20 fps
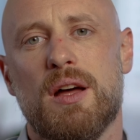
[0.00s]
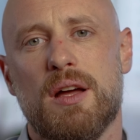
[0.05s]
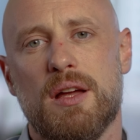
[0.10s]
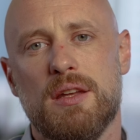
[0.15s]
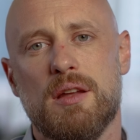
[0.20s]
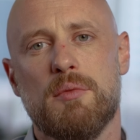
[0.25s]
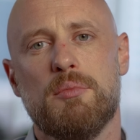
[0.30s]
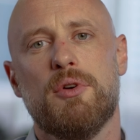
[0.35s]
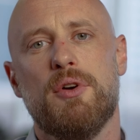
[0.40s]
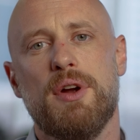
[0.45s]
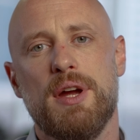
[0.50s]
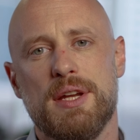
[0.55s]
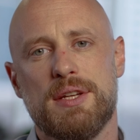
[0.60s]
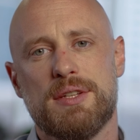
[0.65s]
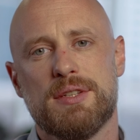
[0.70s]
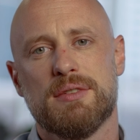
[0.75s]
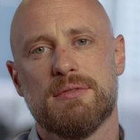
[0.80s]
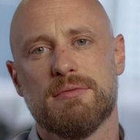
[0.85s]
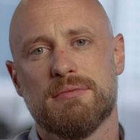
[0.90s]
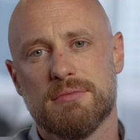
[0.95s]
Number
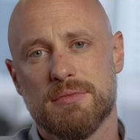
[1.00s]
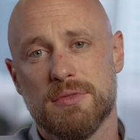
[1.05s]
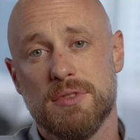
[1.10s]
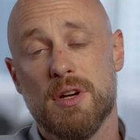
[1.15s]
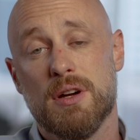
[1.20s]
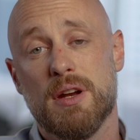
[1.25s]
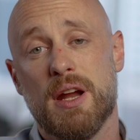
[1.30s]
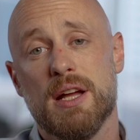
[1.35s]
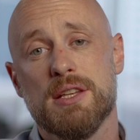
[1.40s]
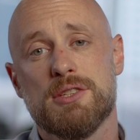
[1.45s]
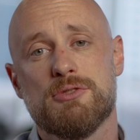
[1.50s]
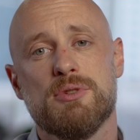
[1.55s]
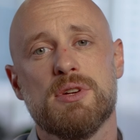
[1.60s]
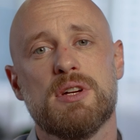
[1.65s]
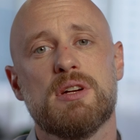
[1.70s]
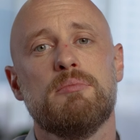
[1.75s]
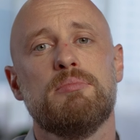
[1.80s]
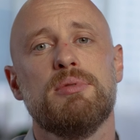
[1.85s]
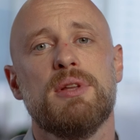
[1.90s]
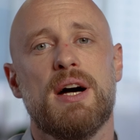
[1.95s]
8, not answering
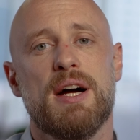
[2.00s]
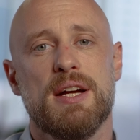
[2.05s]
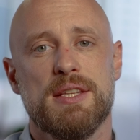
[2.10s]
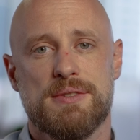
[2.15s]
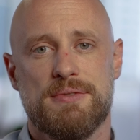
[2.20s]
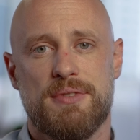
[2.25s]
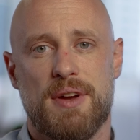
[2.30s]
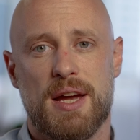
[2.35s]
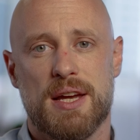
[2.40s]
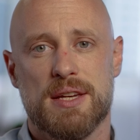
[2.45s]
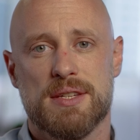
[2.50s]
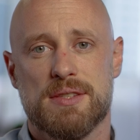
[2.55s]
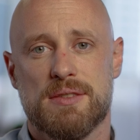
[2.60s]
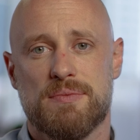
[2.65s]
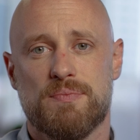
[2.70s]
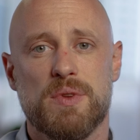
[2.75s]
compliance fast.